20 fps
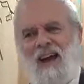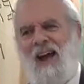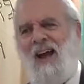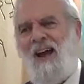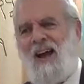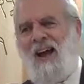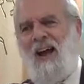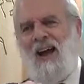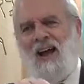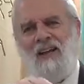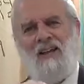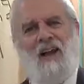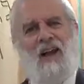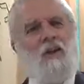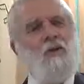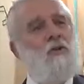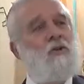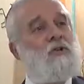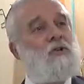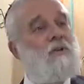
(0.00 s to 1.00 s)
I
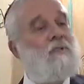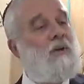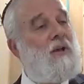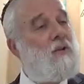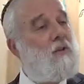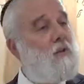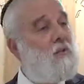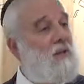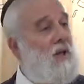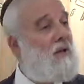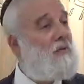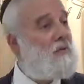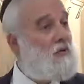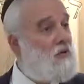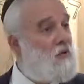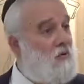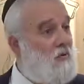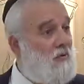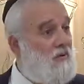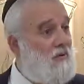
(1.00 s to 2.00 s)
know Hashem can do that
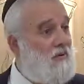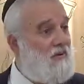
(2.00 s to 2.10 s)
too.